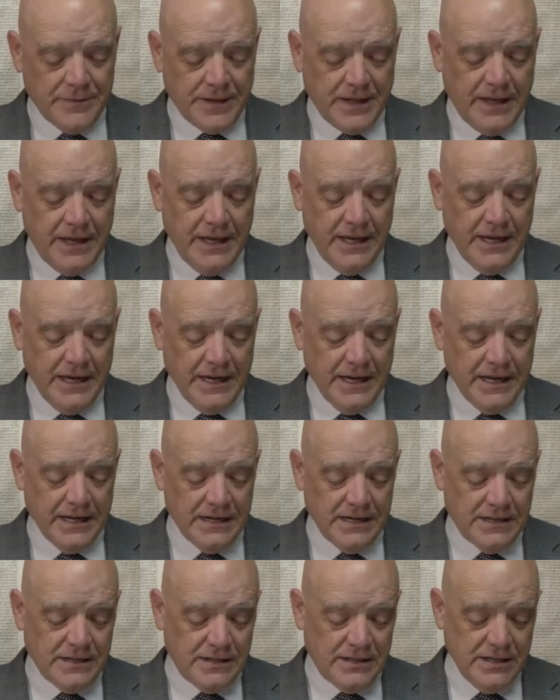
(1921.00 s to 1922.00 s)

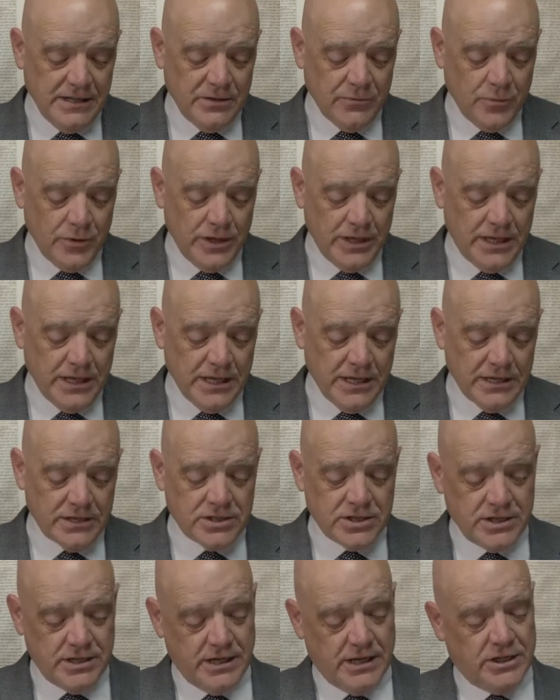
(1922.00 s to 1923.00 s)
And then we
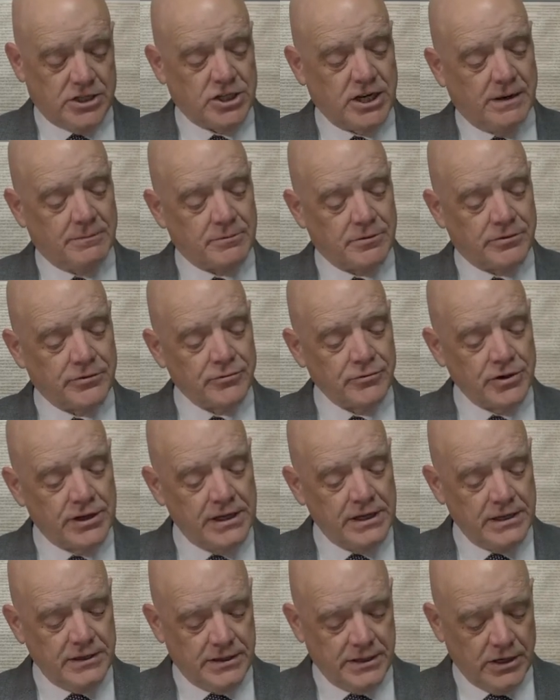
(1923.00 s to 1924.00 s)
get uh, chapter
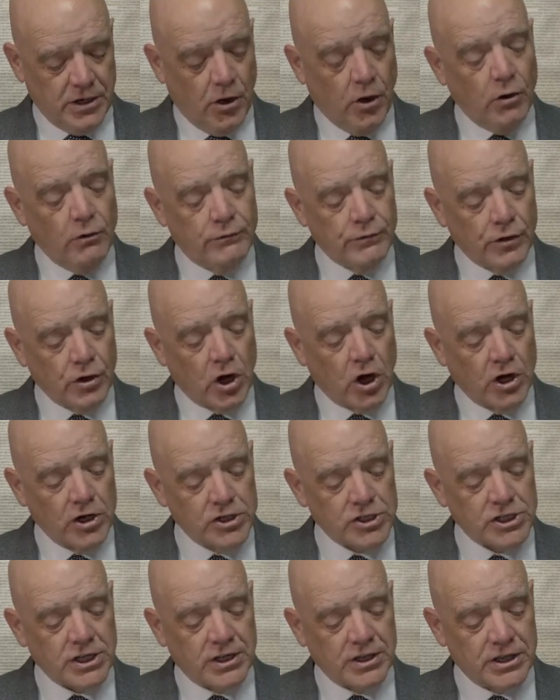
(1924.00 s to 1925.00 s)
three, the
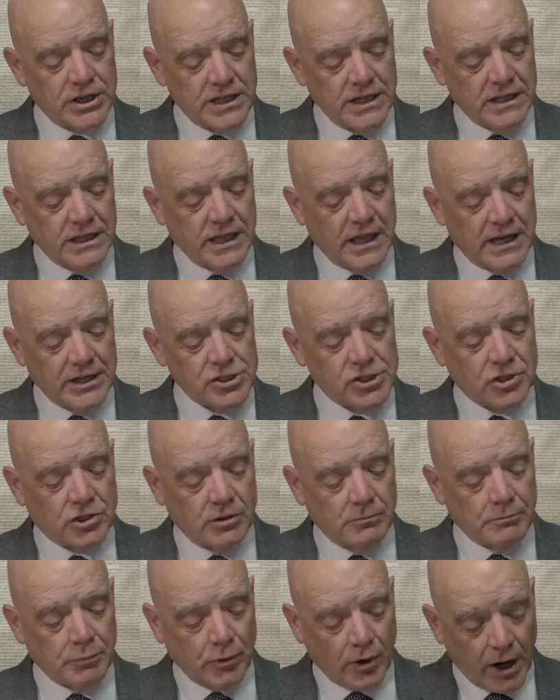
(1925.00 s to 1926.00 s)
overarching
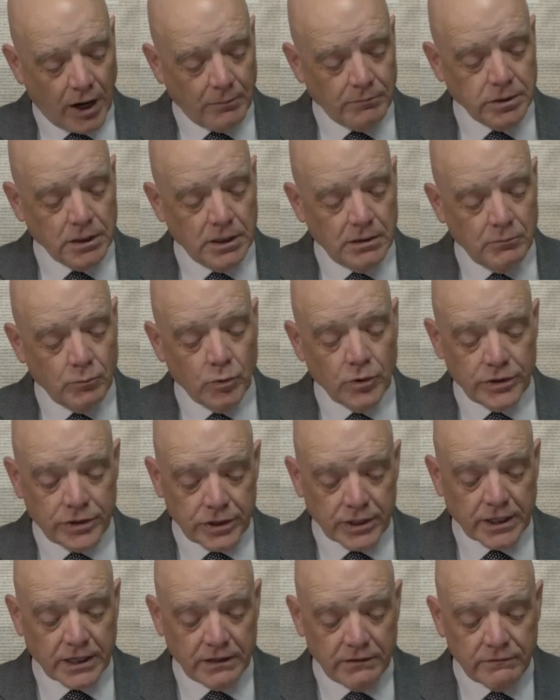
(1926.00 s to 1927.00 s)
theological problem with
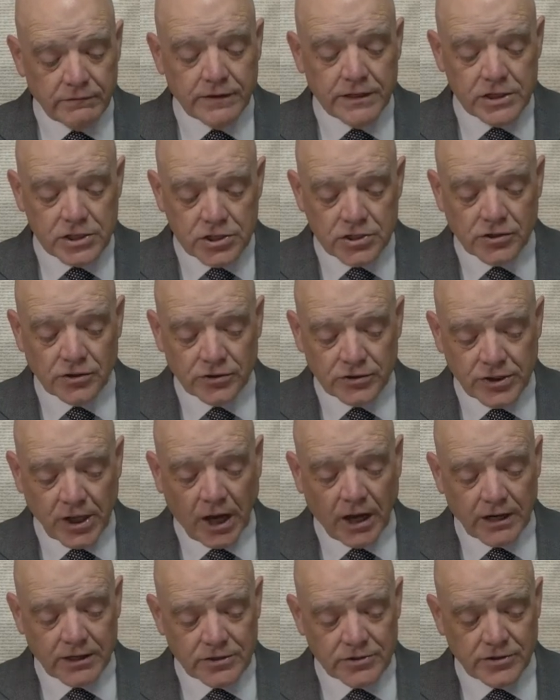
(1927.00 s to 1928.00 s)
the conventional
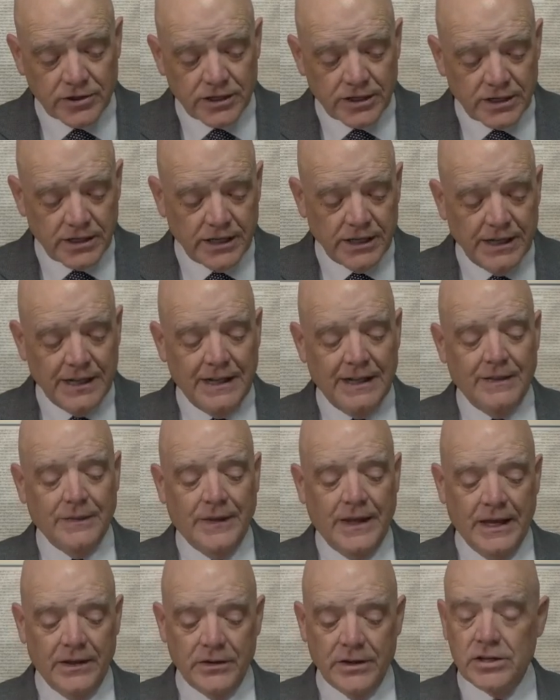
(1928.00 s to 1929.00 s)
doctrine.
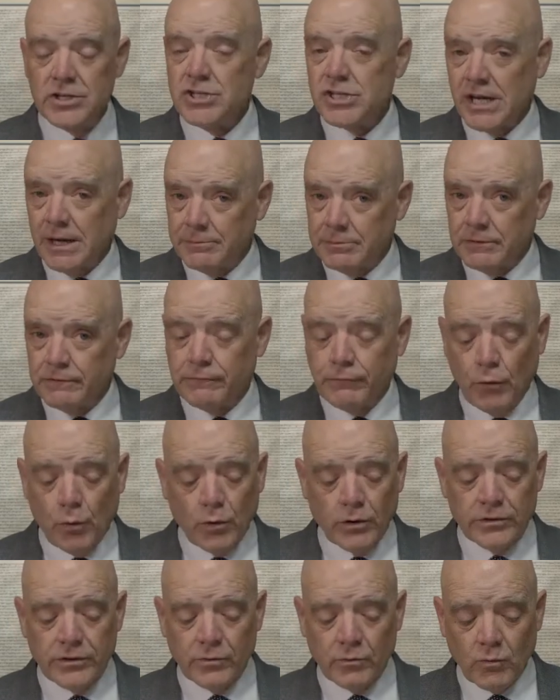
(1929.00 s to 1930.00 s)
And then chapter
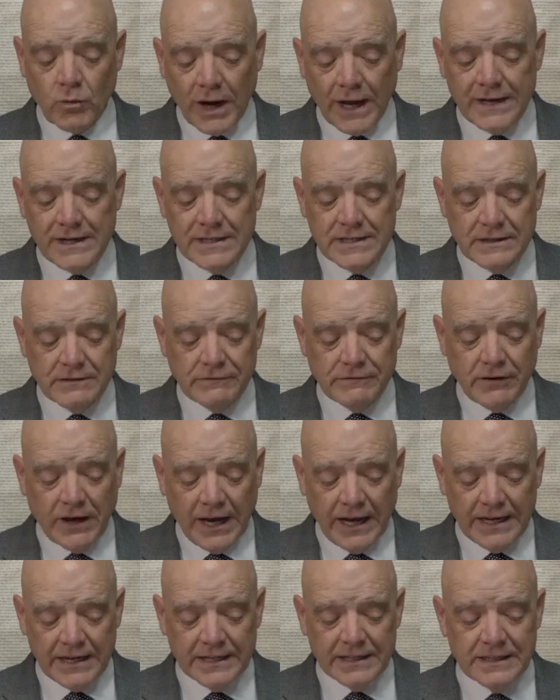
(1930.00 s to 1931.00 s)
four, the right
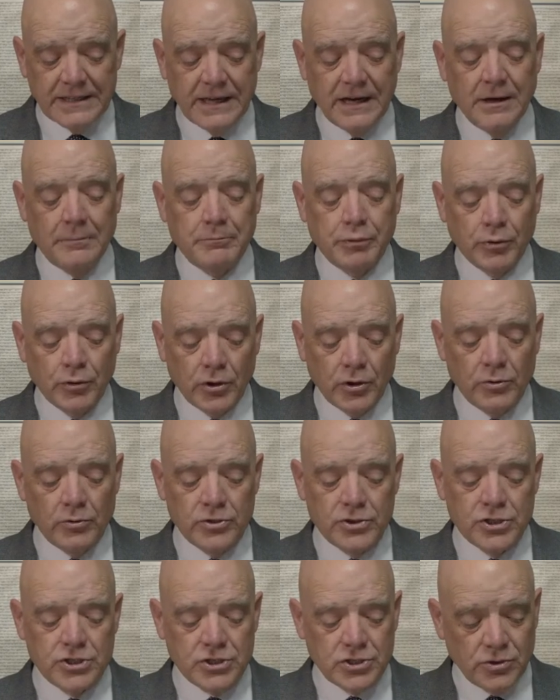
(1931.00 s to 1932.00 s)
divided
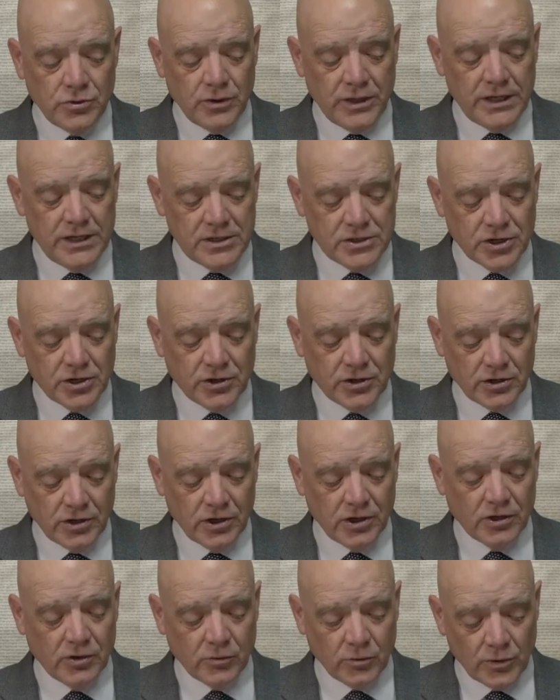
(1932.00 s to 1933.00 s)
approach to
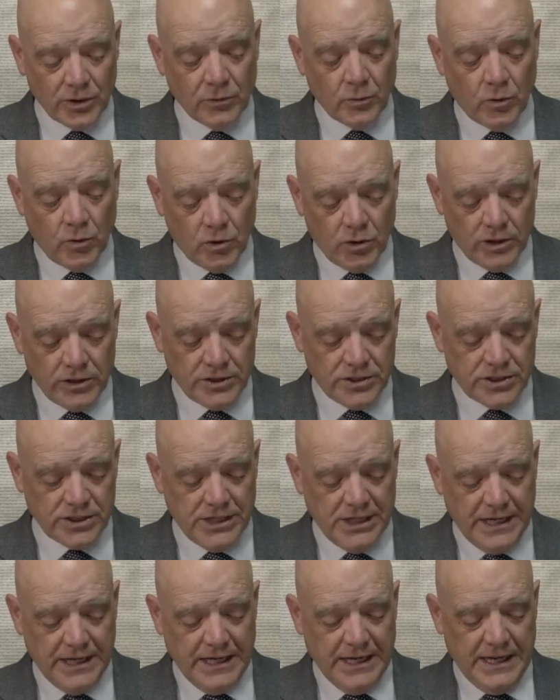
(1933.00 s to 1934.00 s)
eternal rewards.
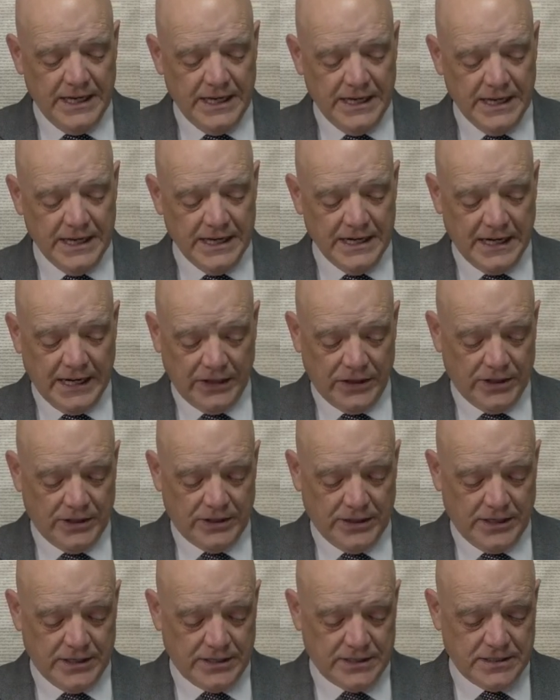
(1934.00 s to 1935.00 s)
And I think
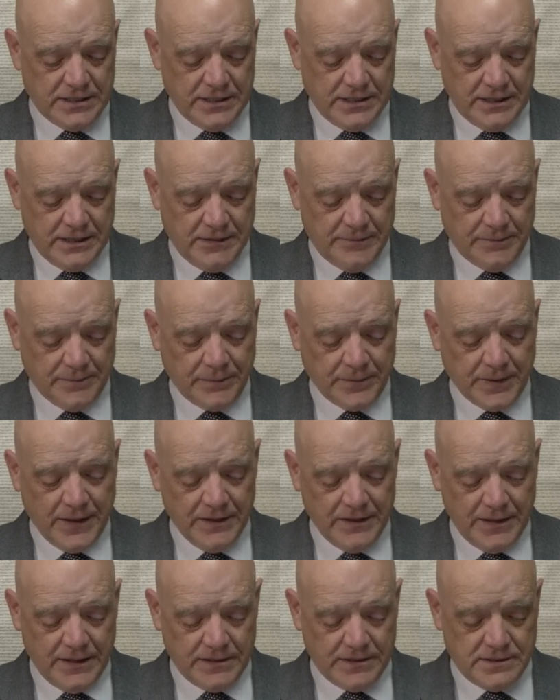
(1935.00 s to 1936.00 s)
that's, uh,
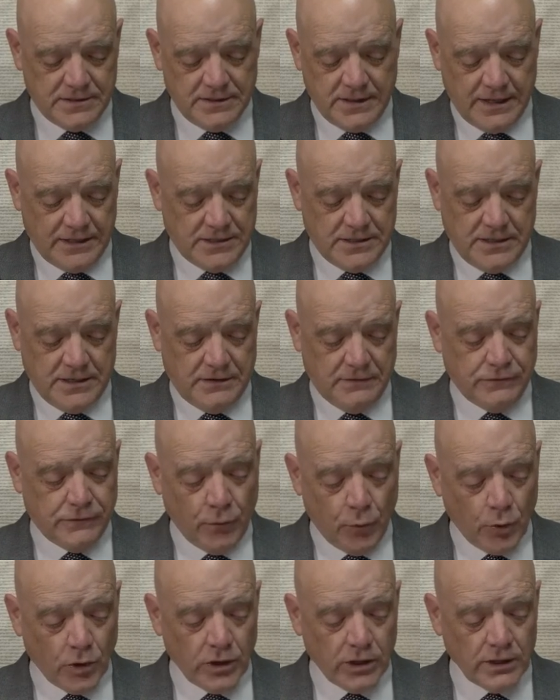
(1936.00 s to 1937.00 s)
that's, that's it.
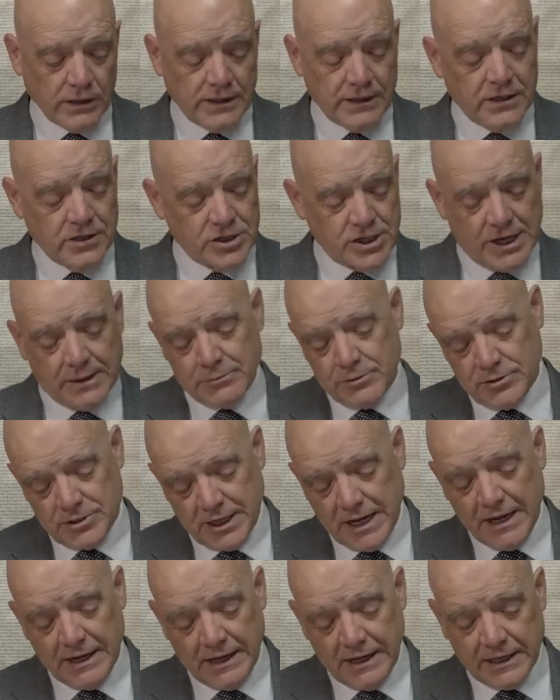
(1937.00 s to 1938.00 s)
Four little chapters
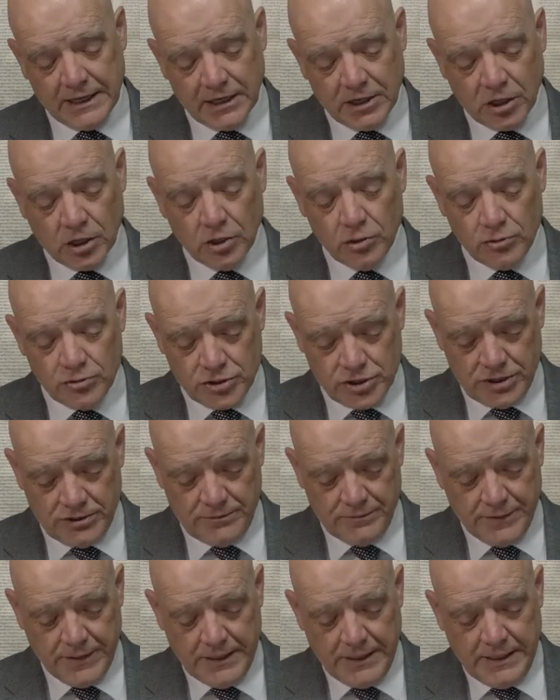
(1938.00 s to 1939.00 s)
and a conclusion.
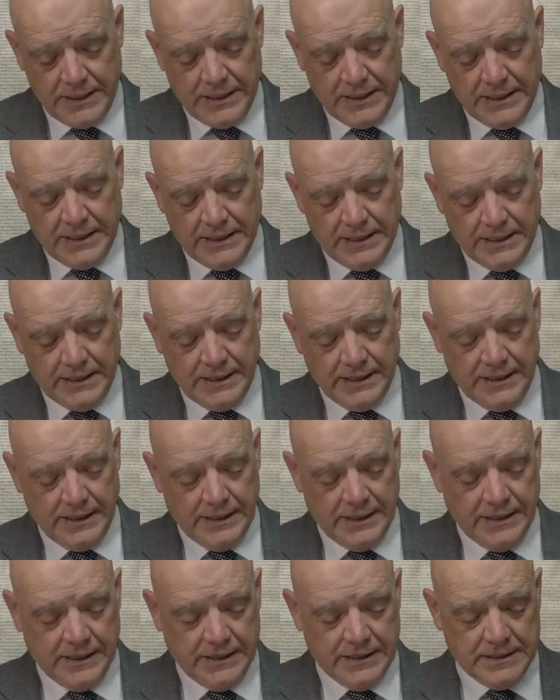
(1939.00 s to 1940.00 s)
Uh,
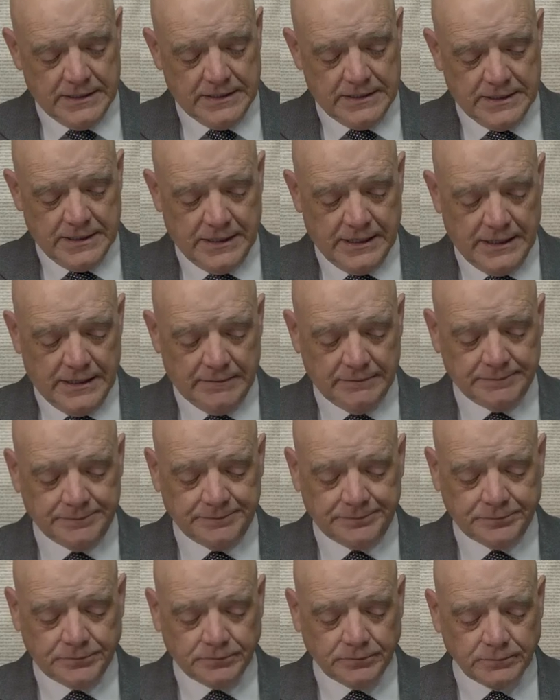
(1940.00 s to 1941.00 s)
and, um,
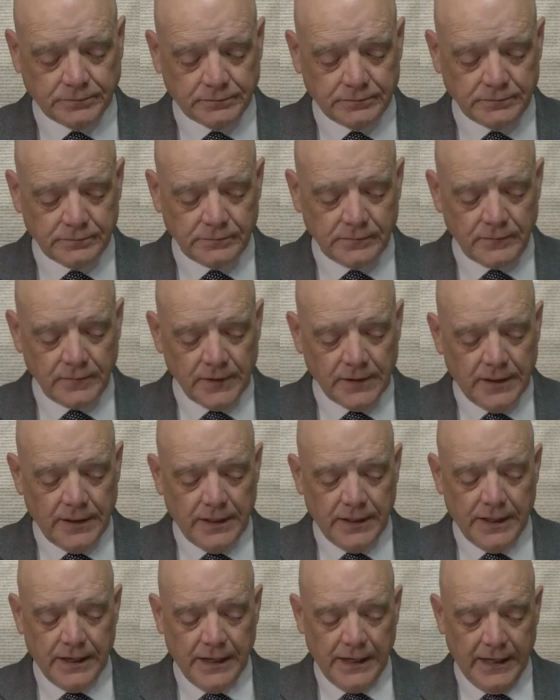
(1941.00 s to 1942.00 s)

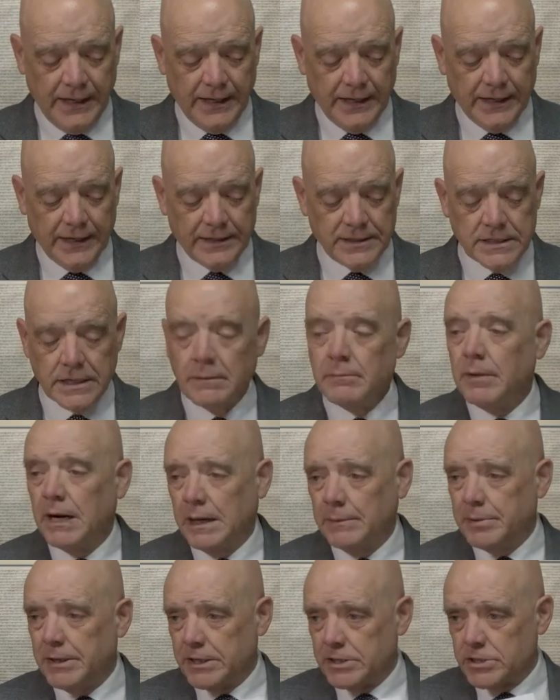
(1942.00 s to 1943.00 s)
and
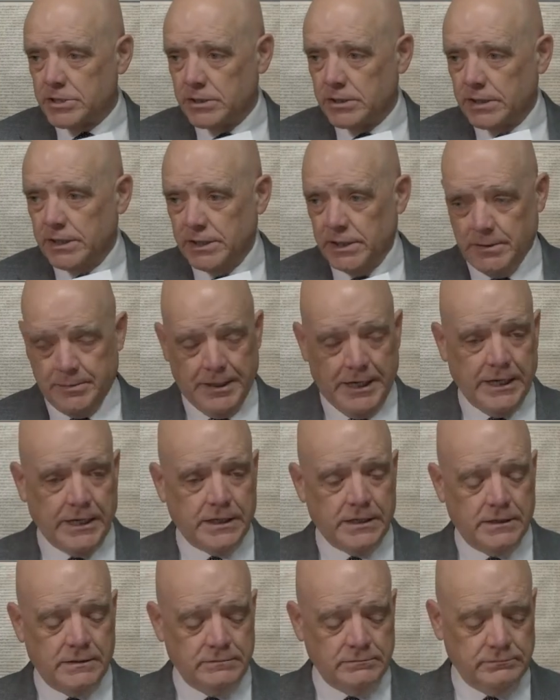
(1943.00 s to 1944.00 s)
my picture in the
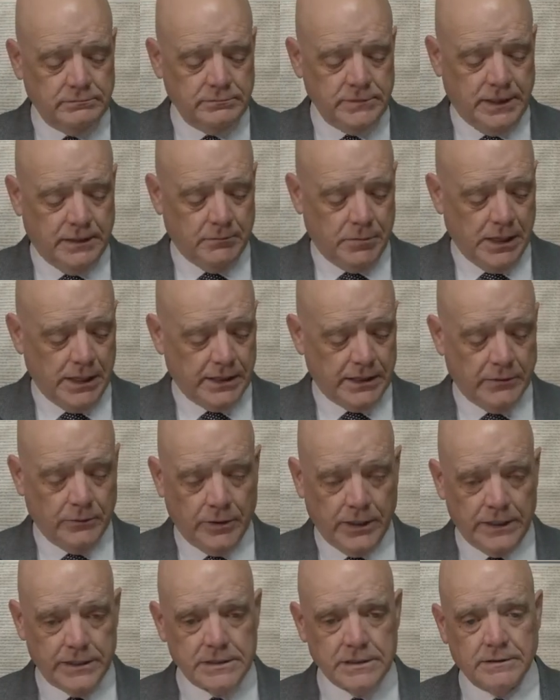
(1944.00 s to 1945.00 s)
back in black and
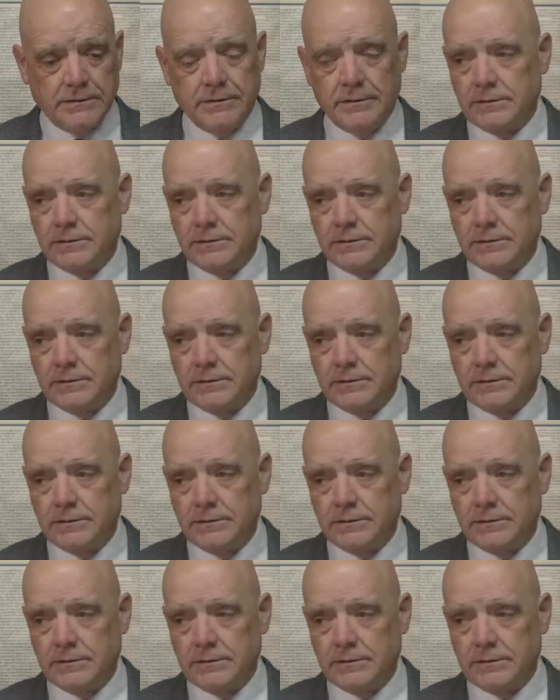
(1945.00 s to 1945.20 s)
white.